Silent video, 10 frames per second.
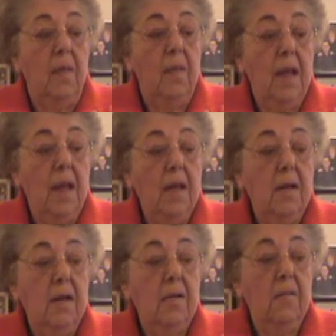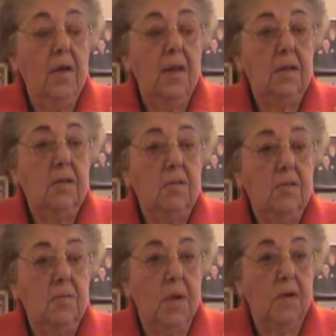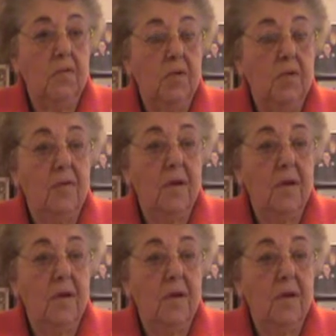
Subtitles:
they went to Springfield,